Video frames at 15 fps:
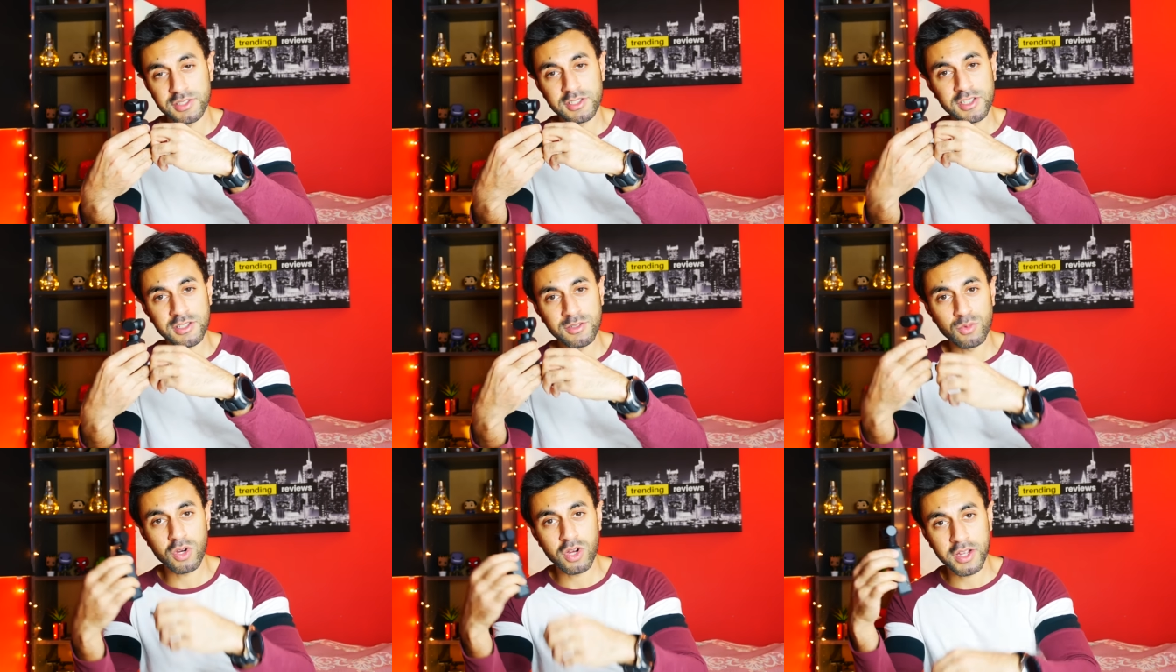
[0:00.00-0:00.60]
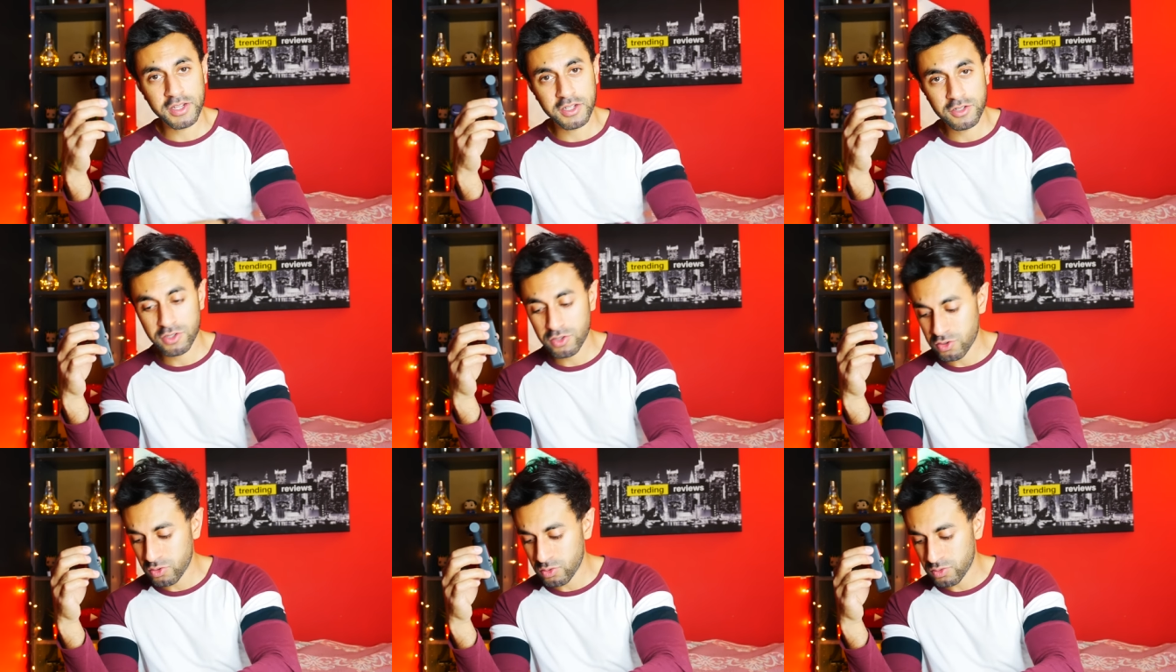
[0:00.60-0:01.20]
see what I can
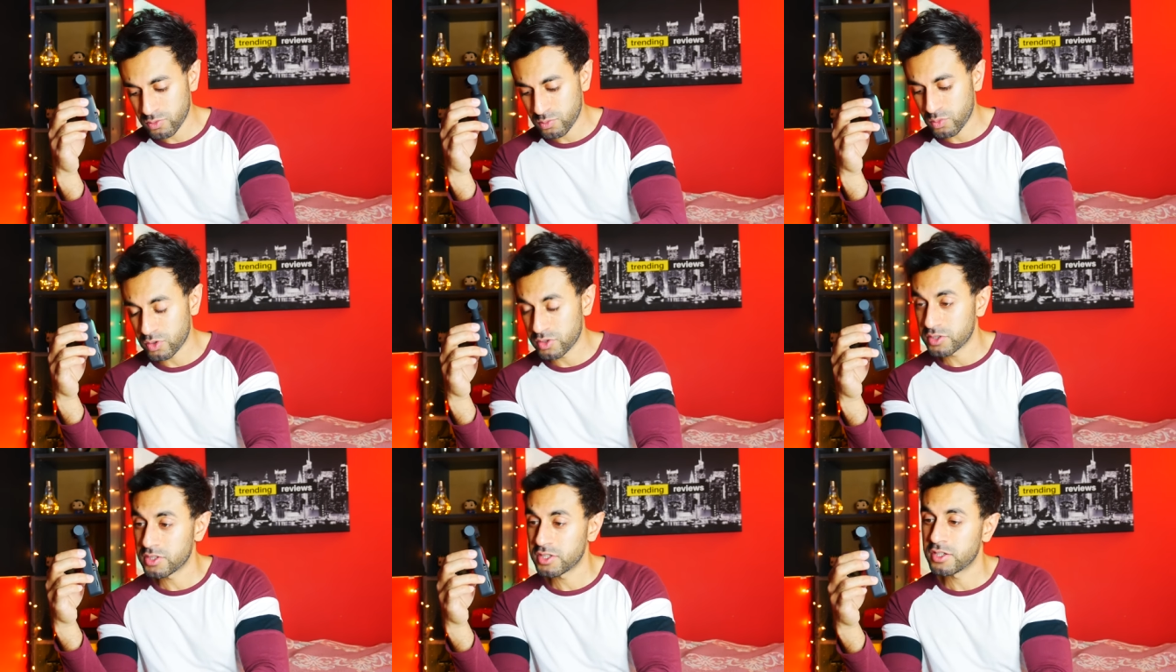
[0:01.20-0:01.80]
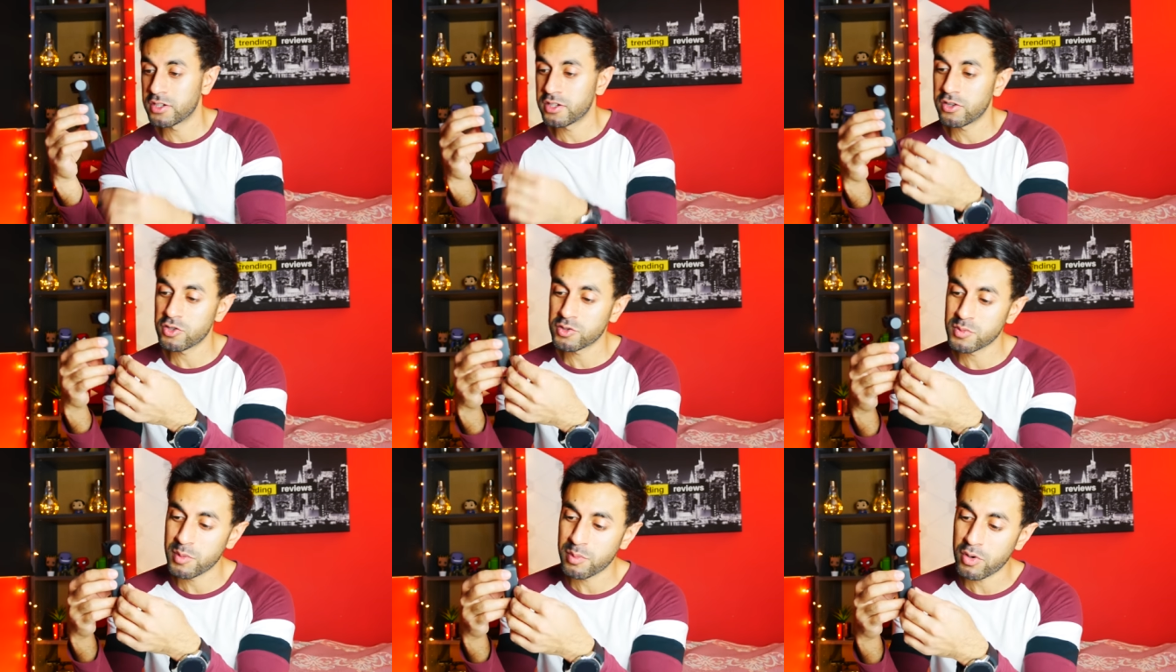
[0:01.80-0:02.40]
do, what the uh,
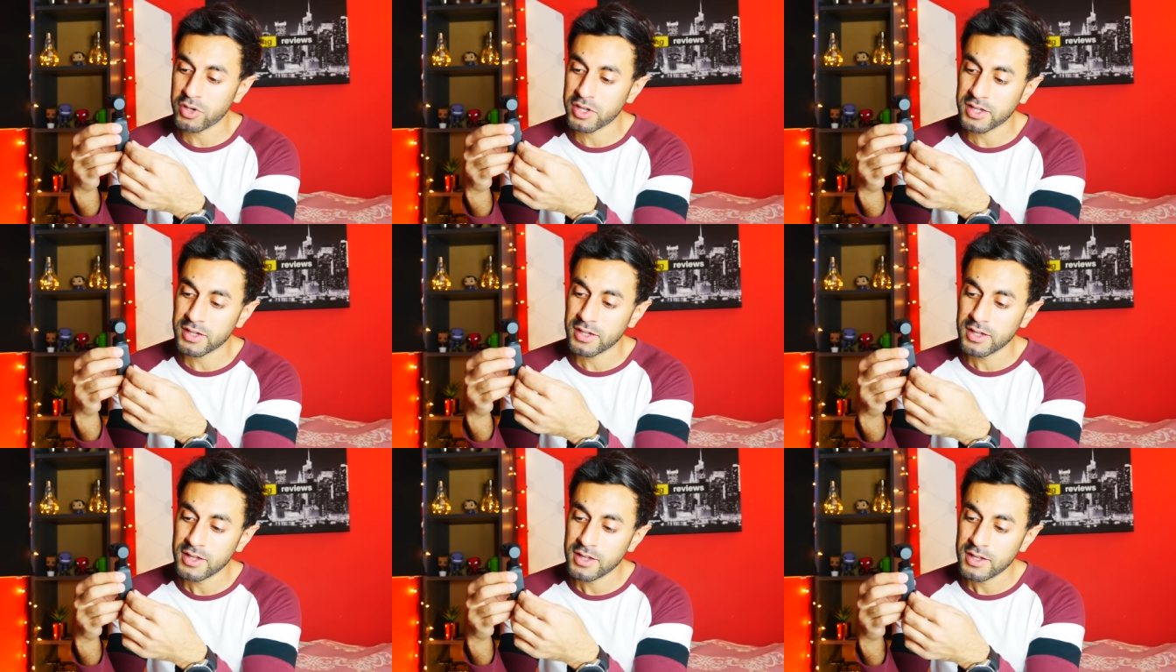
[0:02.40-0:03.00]
Osmo Pocket